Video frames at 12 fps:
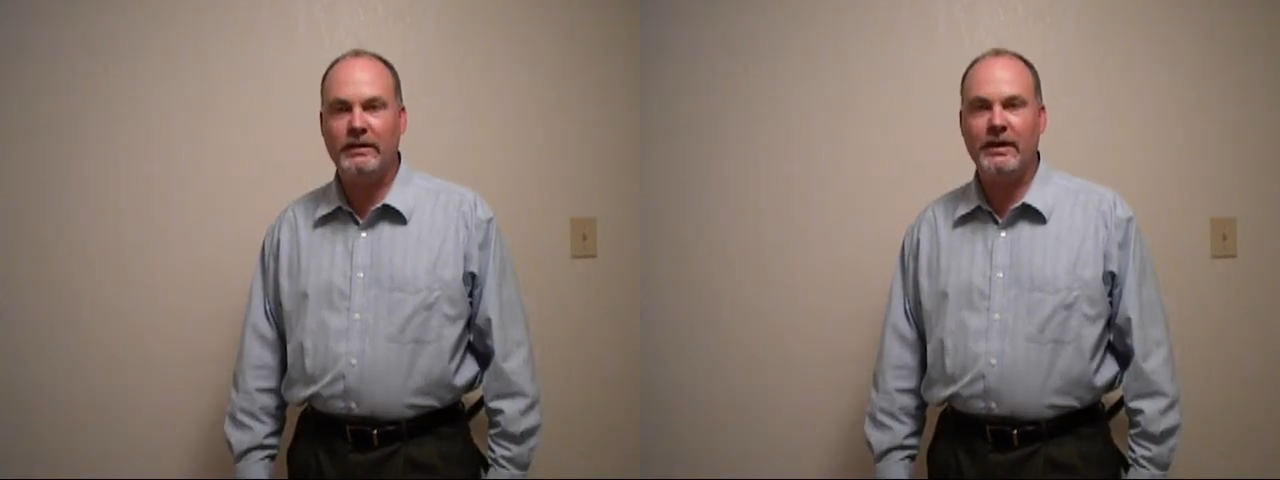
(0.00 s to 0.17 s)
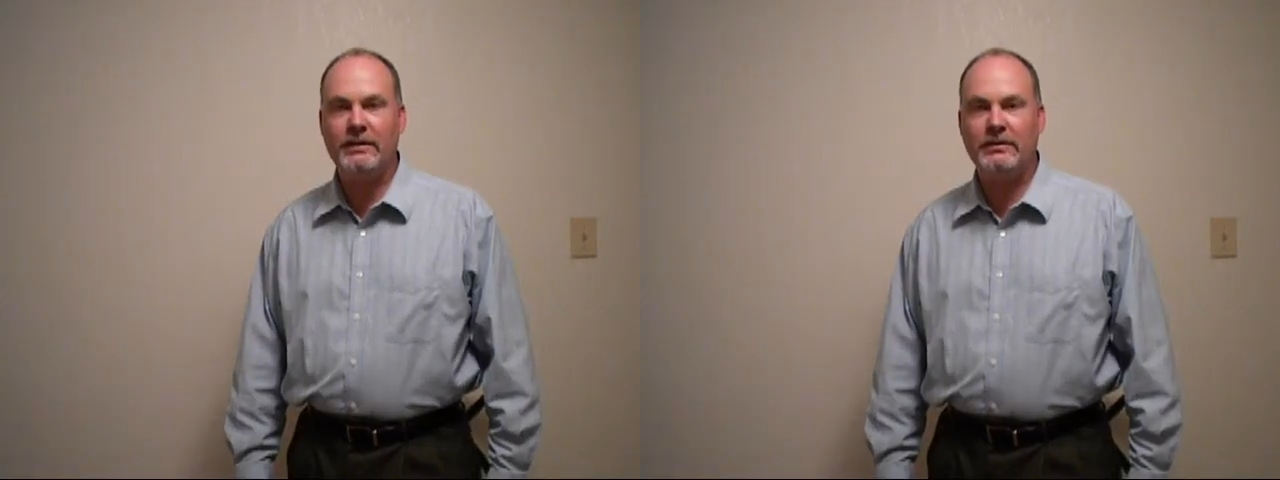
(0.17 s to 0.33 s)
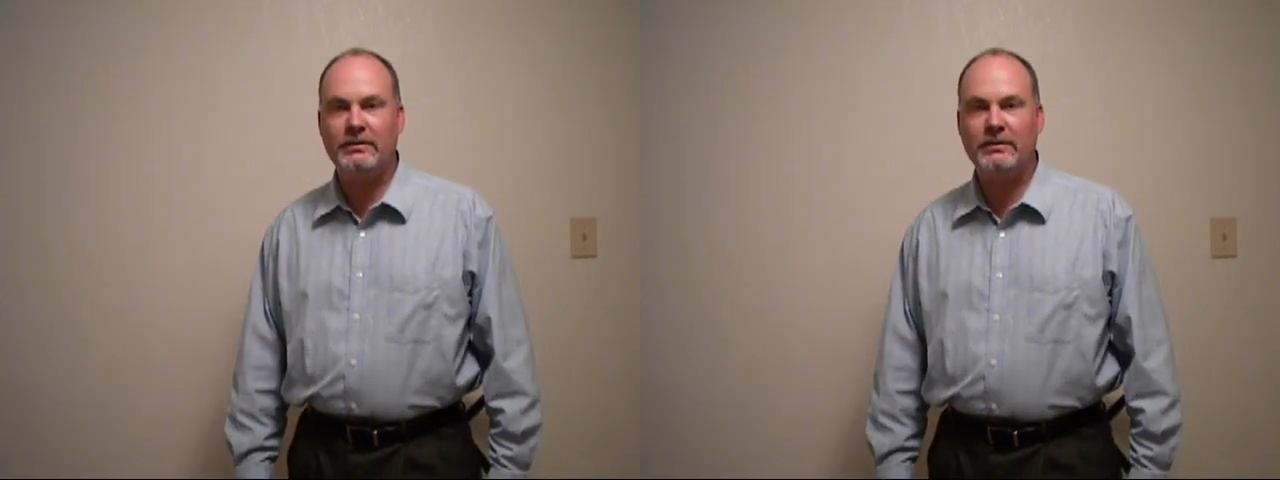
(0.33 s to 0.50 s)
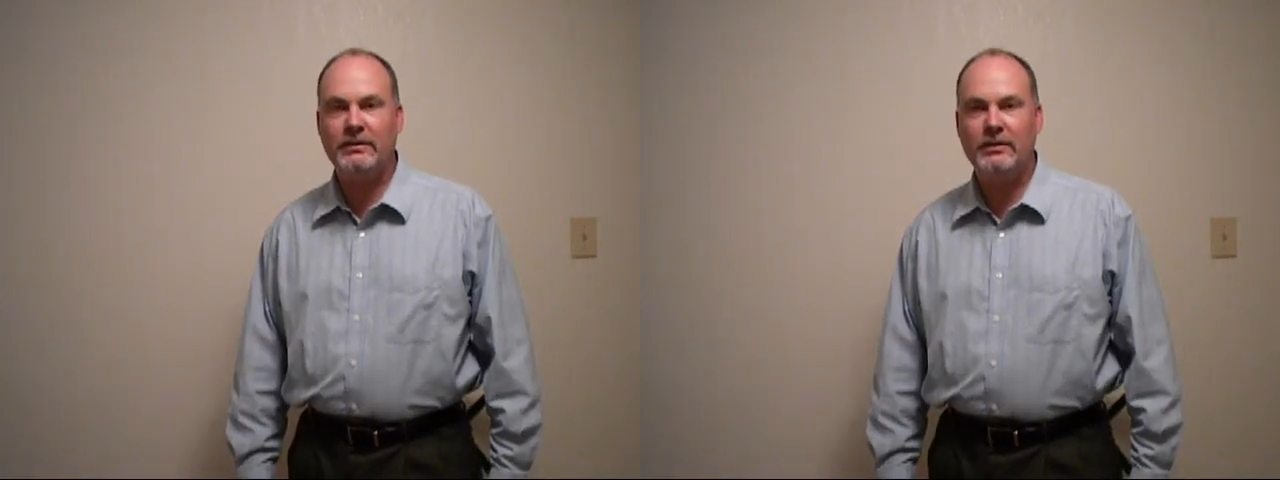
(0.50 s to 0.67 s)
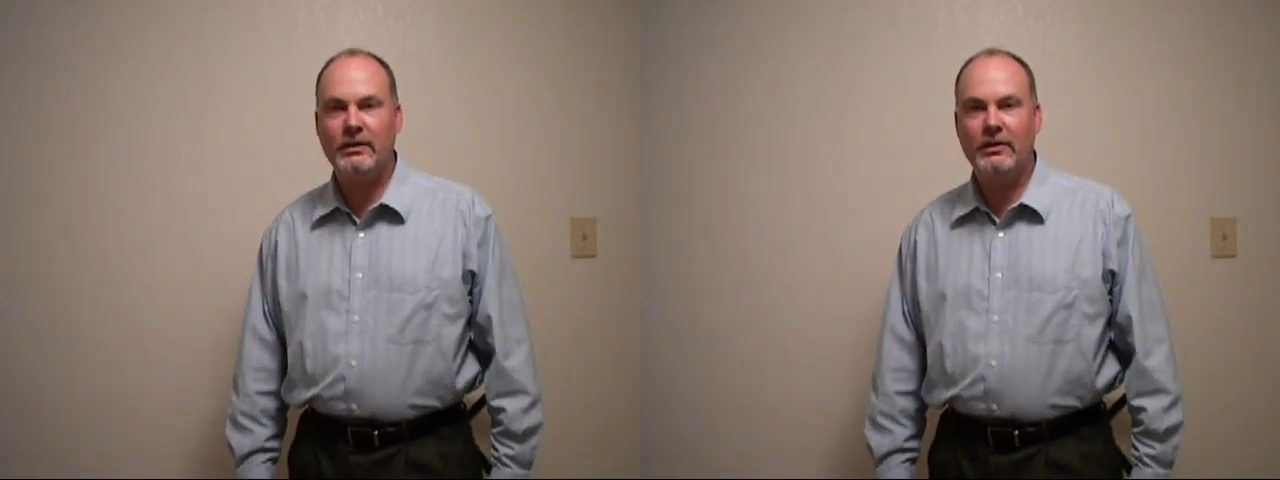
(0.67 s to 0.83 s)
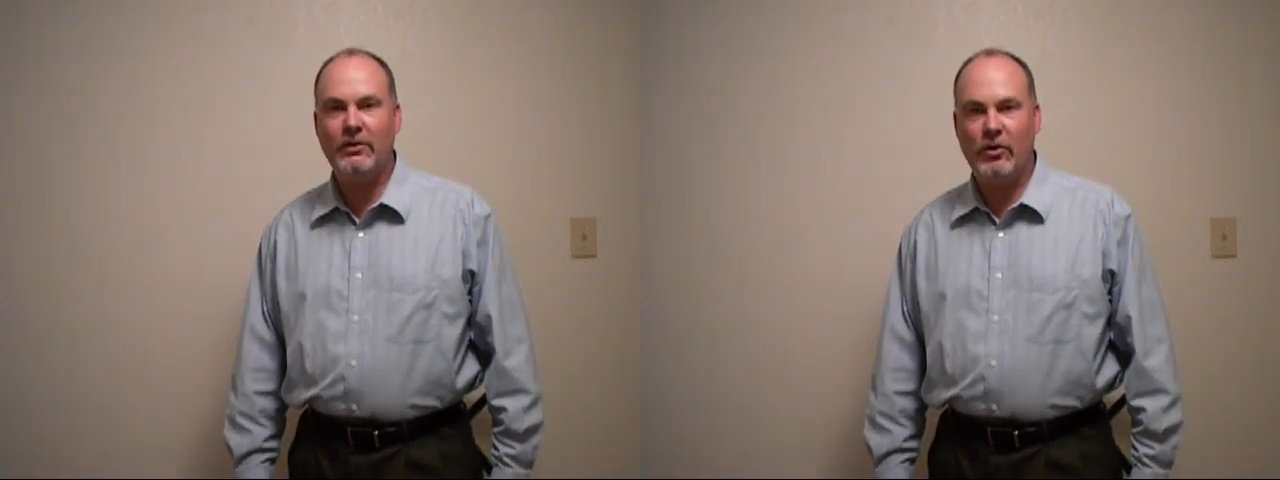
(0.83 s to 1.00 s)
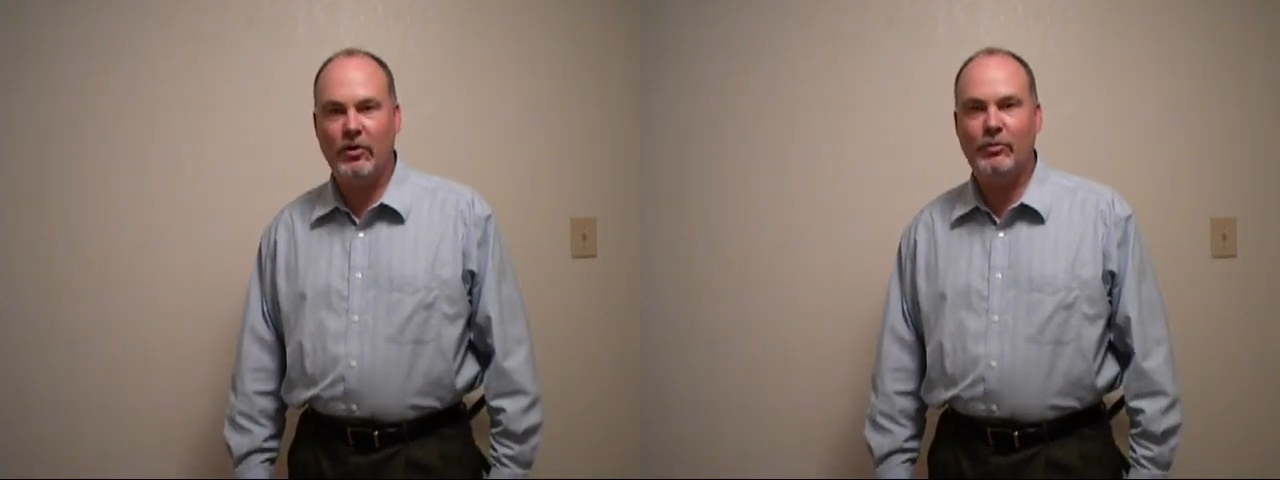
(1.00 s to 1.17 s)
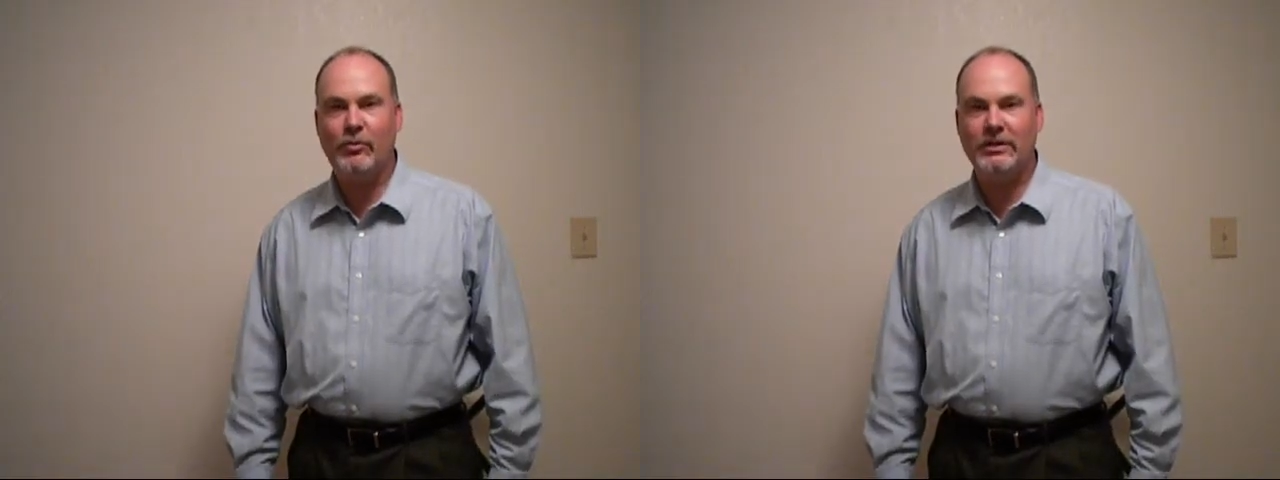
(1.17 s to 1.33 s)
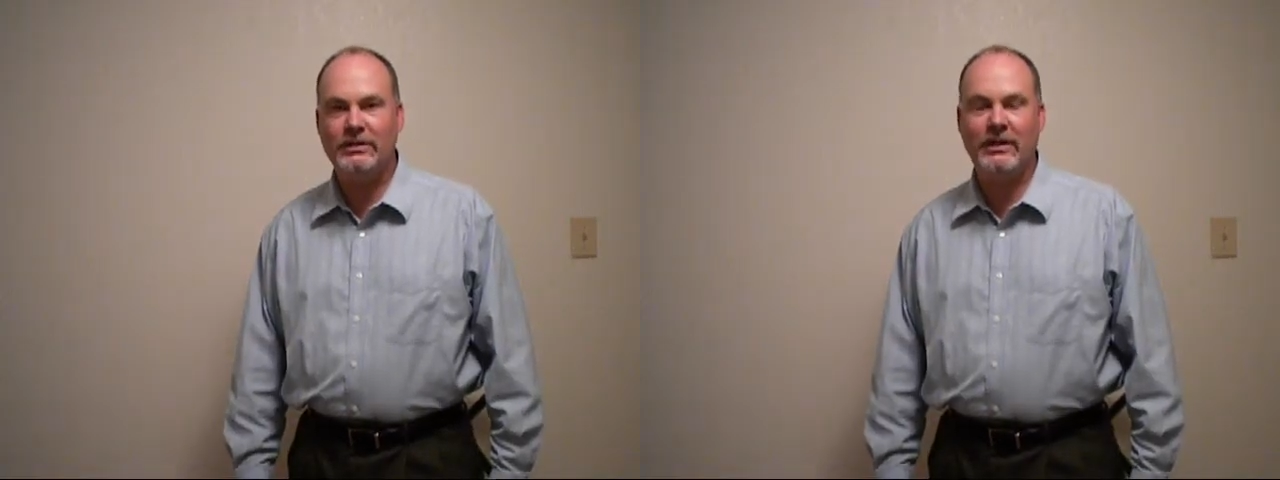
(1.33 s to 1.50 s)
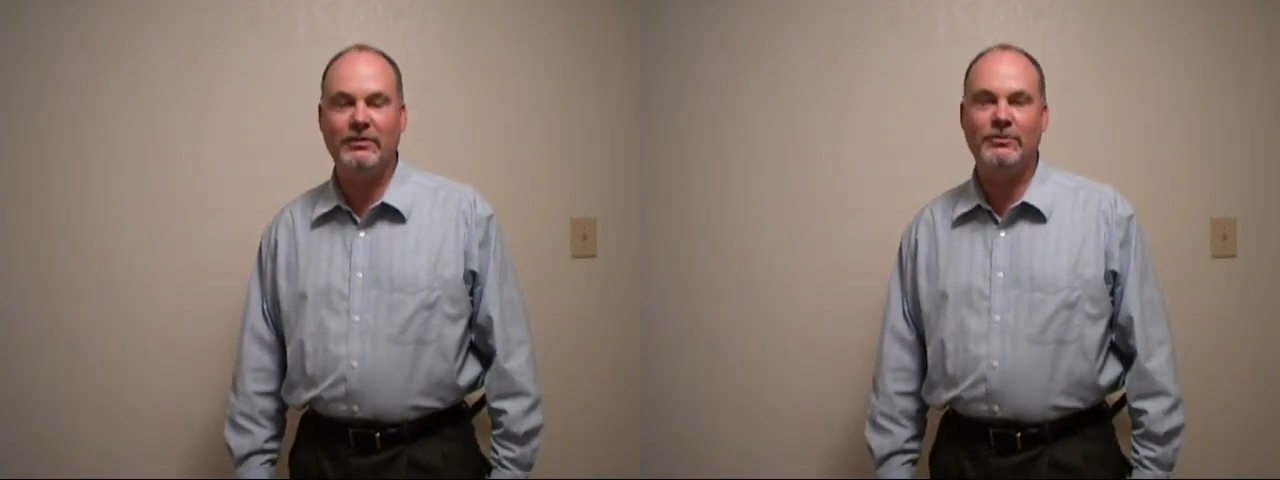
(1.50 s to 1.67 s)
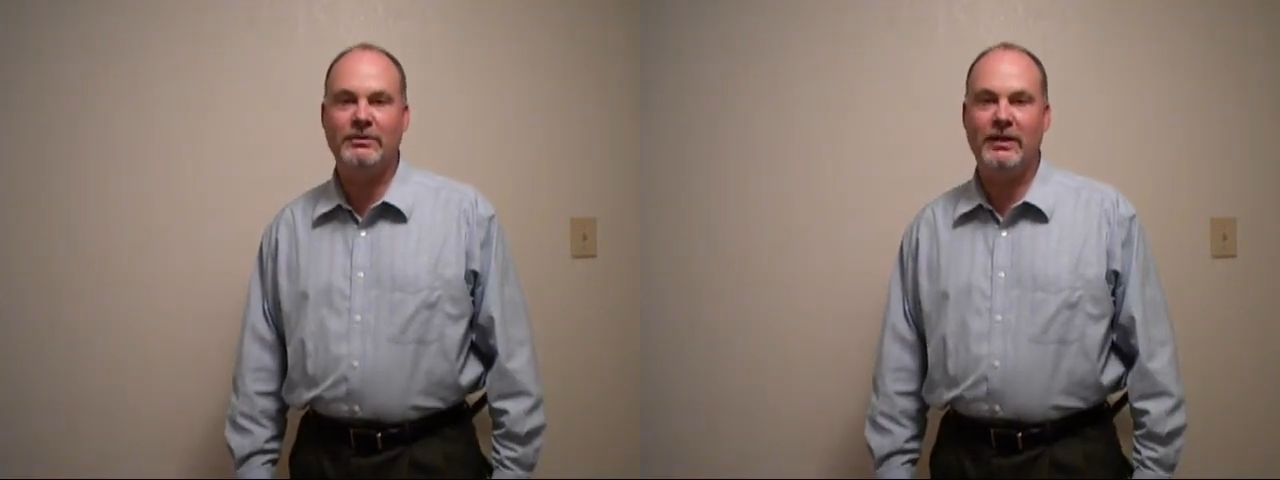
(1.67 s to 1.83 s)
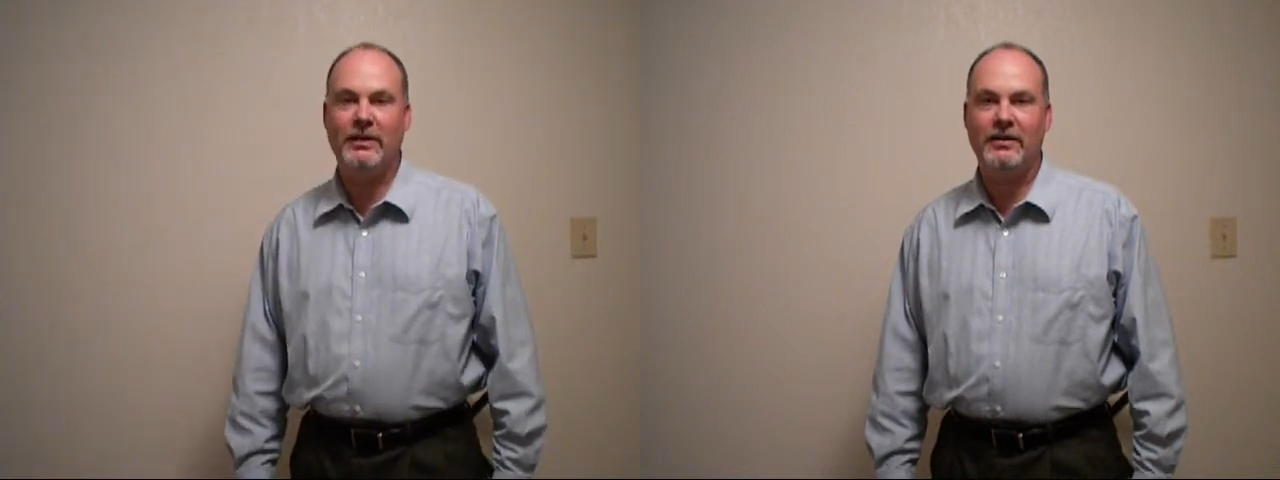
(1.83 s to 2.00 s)
días. ¿Cómo
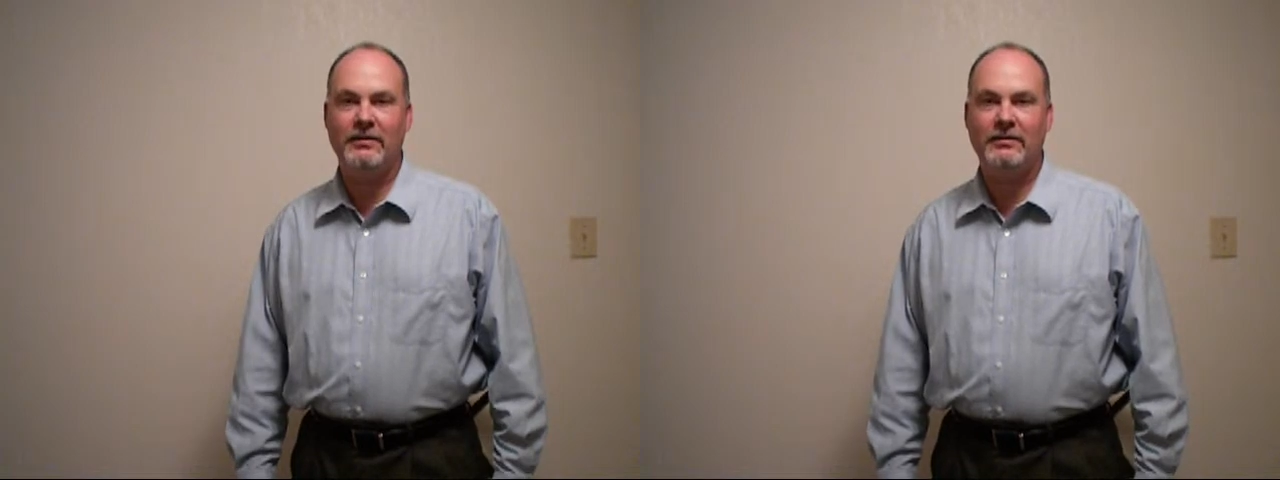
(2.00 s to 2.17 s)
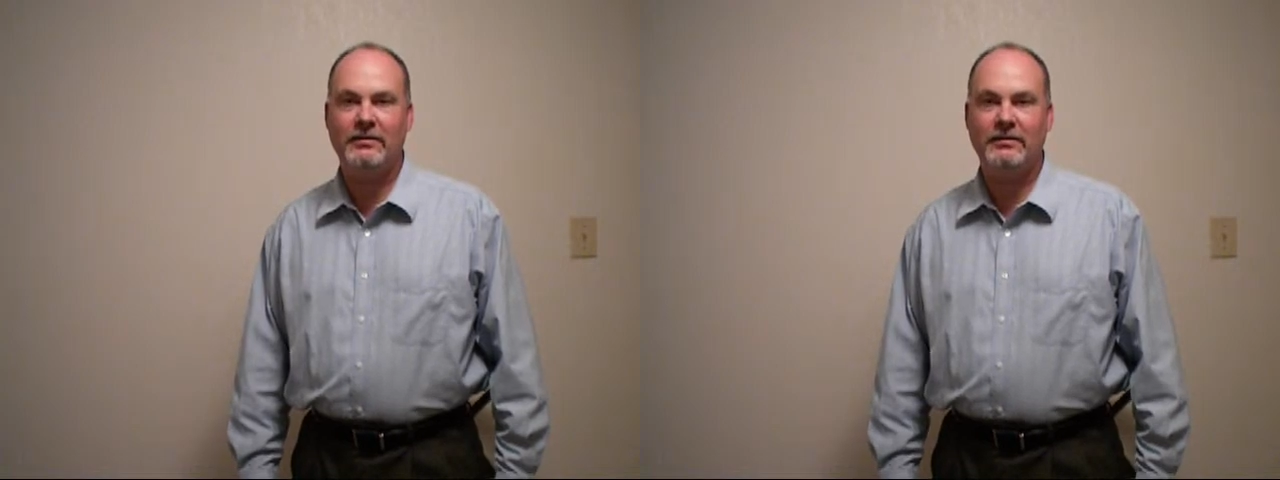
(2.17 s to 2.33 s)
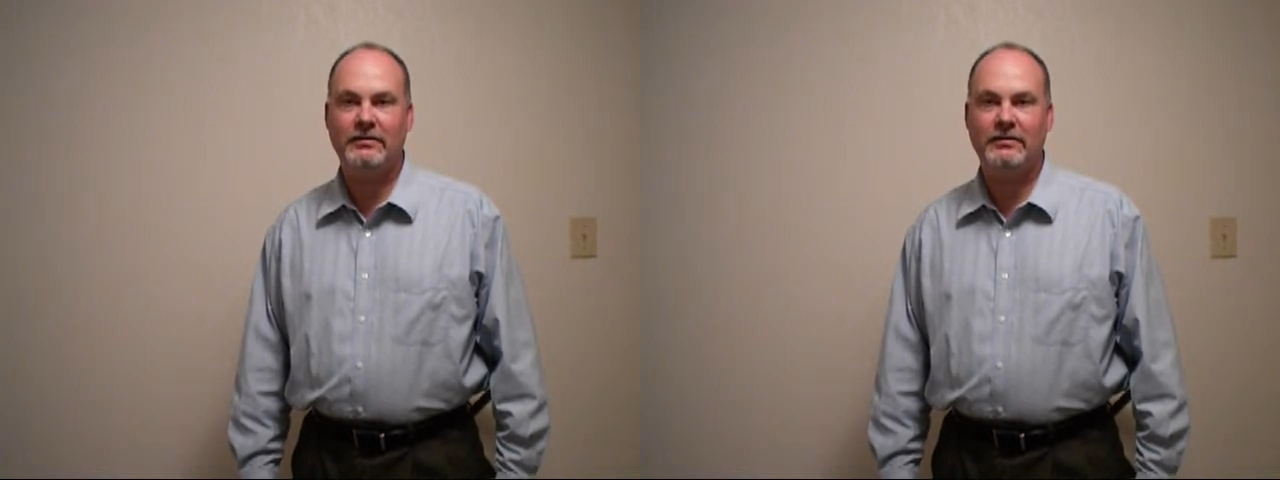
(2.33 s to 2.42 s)
están ustedes?